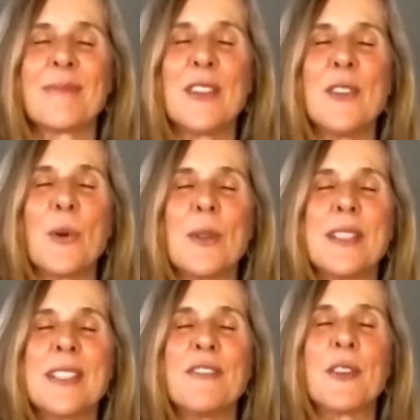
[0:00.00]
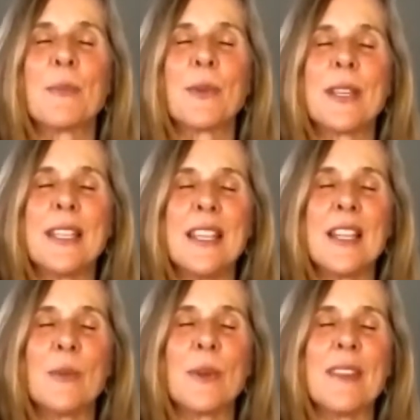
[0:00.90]
Notice if you're
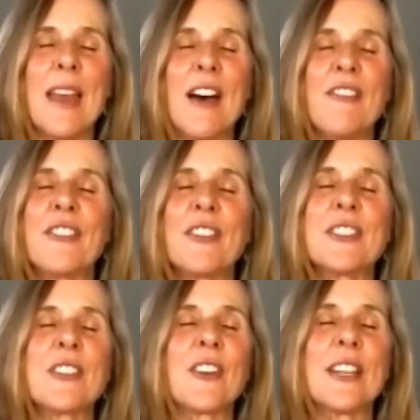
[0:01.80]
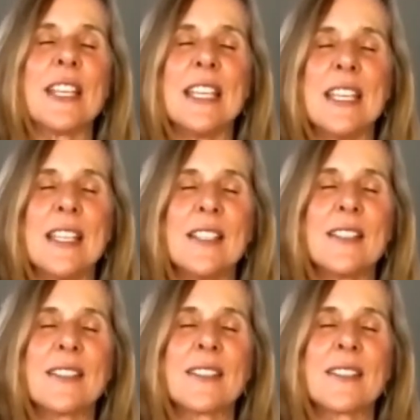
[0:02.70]
breathing with effort or
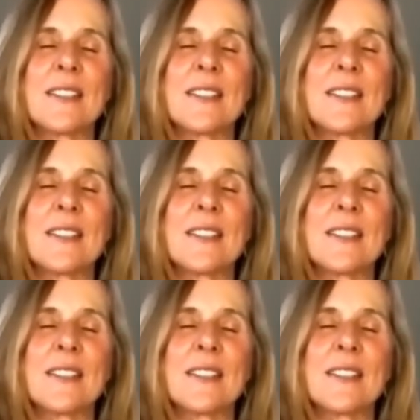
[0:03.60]
ease.